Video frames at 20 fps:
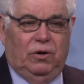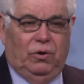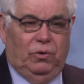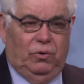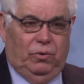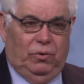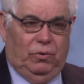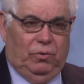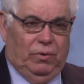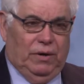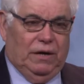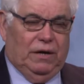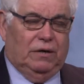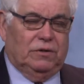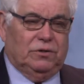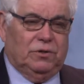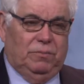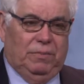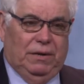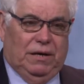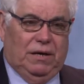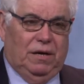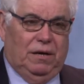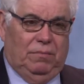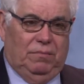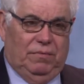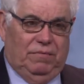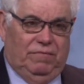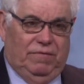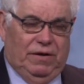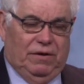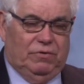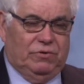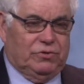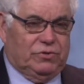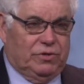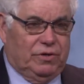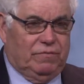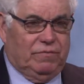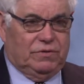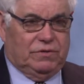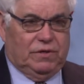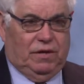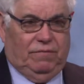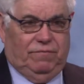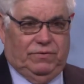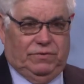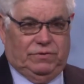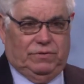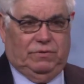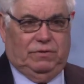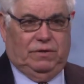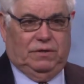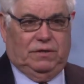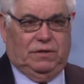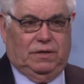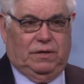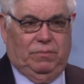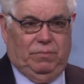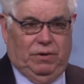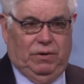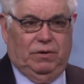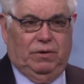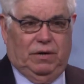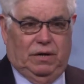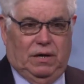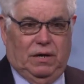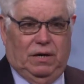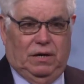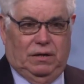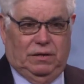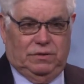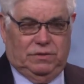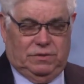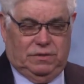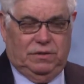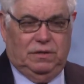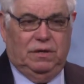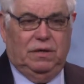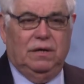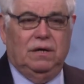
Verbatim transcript: who went on to become a veteran service officer at the community college.